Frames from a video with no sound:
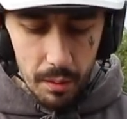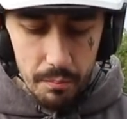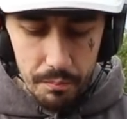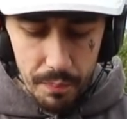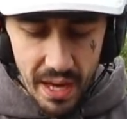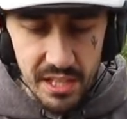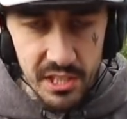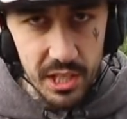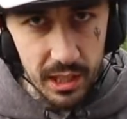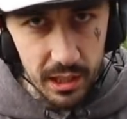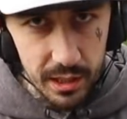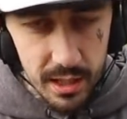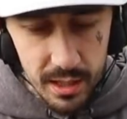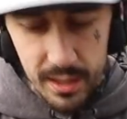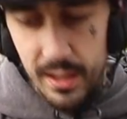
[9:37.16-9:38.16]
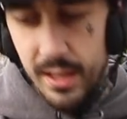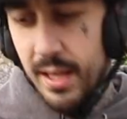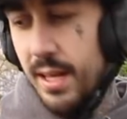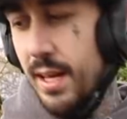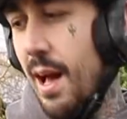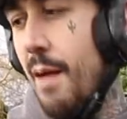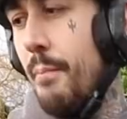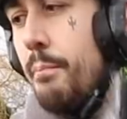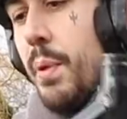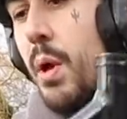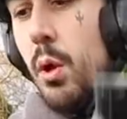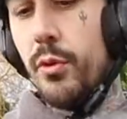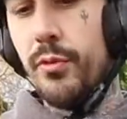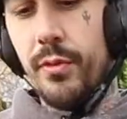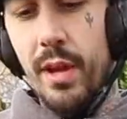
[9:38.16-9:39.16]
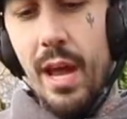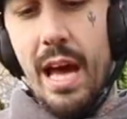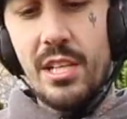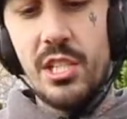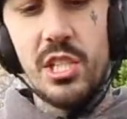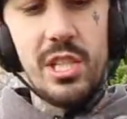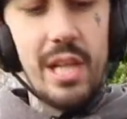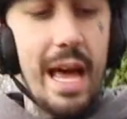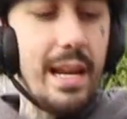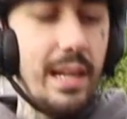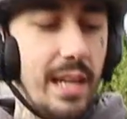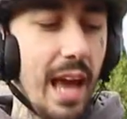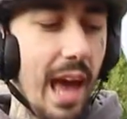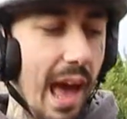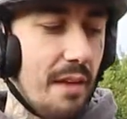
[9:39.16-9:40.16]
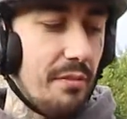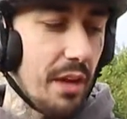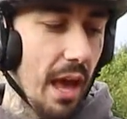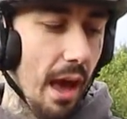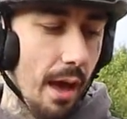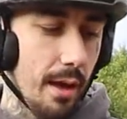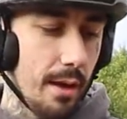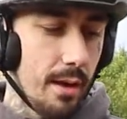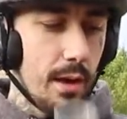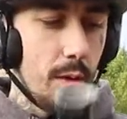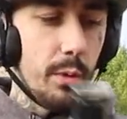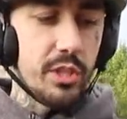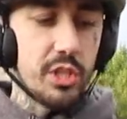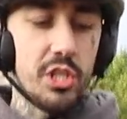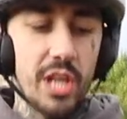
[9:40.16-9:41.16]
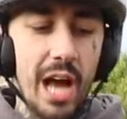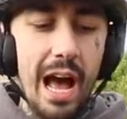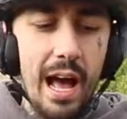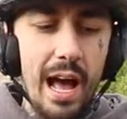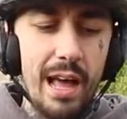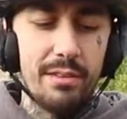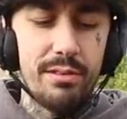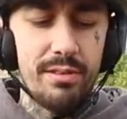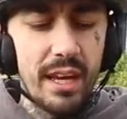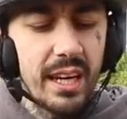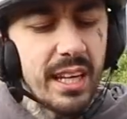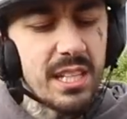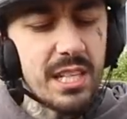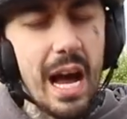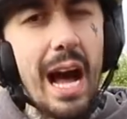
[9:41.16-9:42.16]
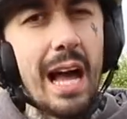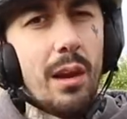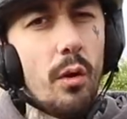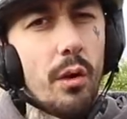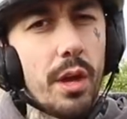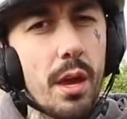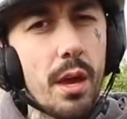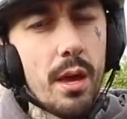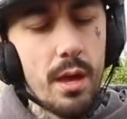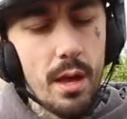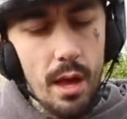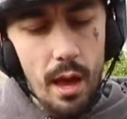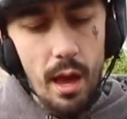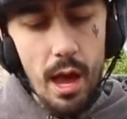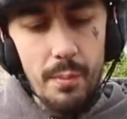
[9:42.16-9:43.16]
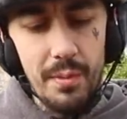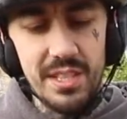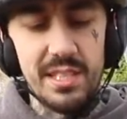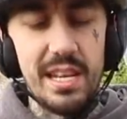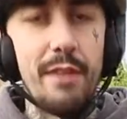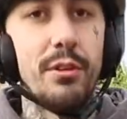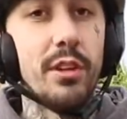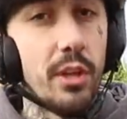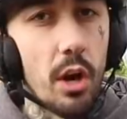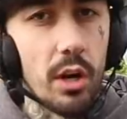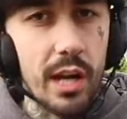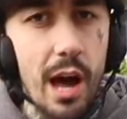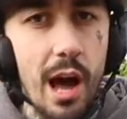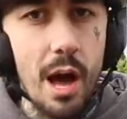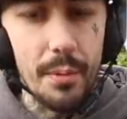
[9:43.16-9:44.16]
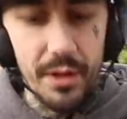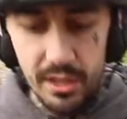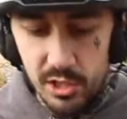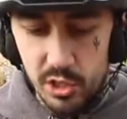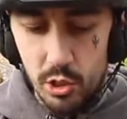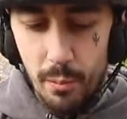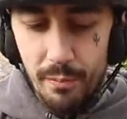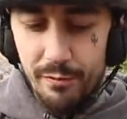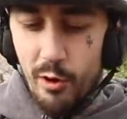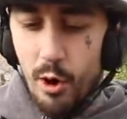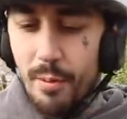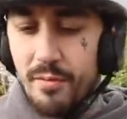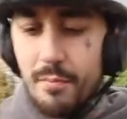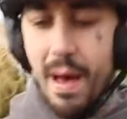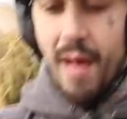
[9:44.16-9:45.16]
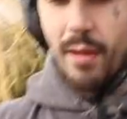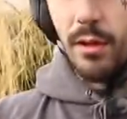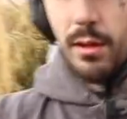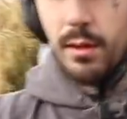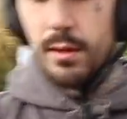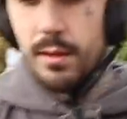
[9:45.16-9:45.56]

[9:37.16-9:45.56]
Basically, I'm building a slightly heavier, which is, I think it's alloy. It's definitely not carbon, it's some form of metal.